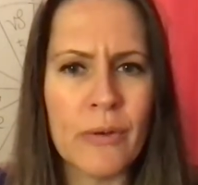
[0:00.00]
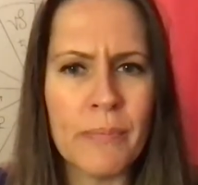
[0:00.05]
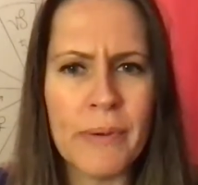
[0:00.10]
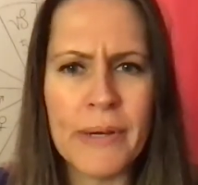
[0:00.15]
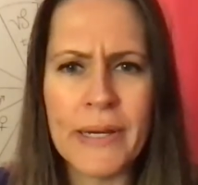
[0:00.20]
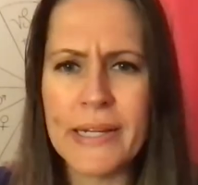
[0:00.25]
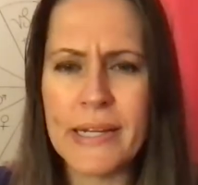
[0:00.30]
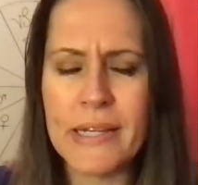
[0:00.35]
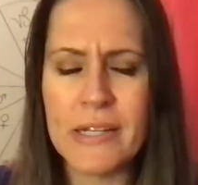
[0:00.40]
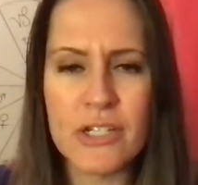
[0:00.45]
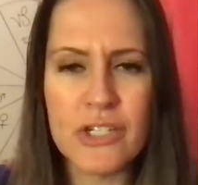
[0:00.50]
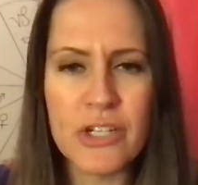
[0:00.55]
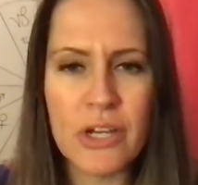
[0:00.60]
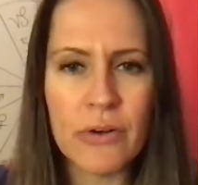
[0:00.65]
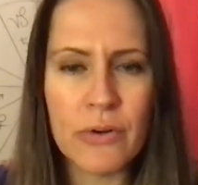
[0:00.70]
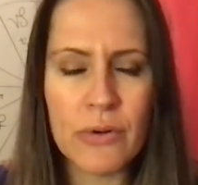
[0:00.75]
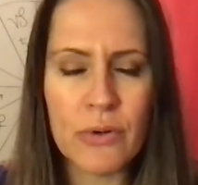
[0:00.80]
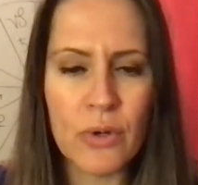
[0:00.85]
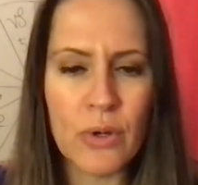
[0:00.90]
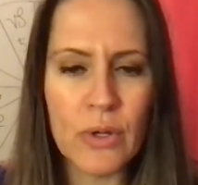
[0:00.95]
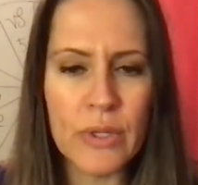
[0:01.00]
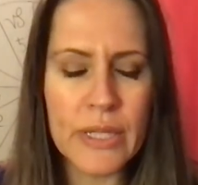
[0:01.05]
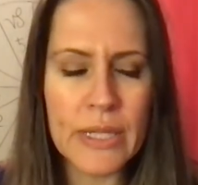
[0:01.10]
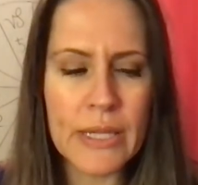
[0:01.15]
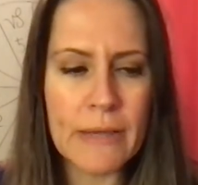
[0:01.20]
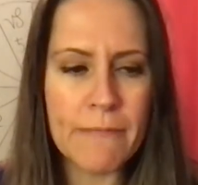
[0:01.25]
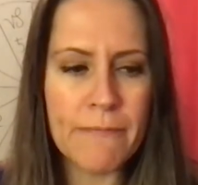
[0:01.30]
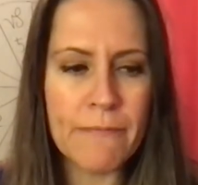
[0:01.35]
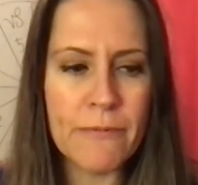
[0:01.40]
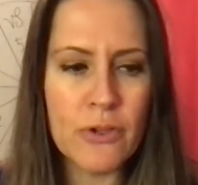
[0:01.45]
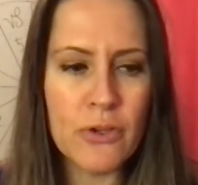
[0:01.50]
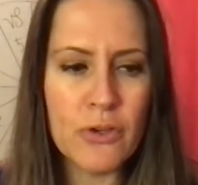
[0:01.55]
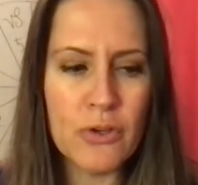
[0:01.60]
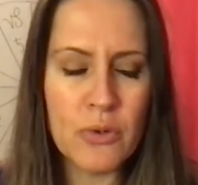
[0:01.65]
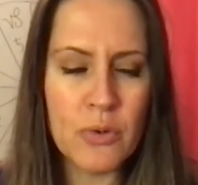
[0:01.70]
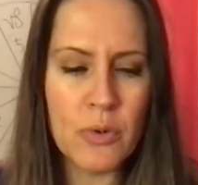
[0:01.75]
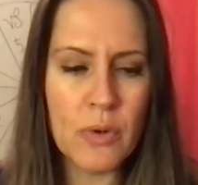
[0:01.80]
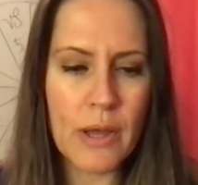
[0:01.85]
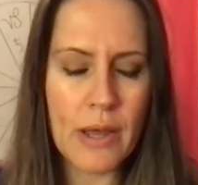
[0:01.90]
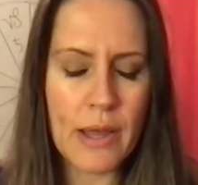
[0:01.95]
but in general, if
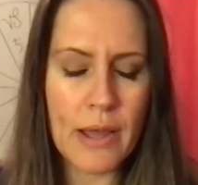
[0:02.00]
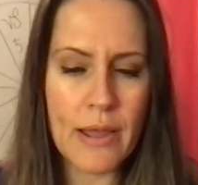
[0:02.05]
you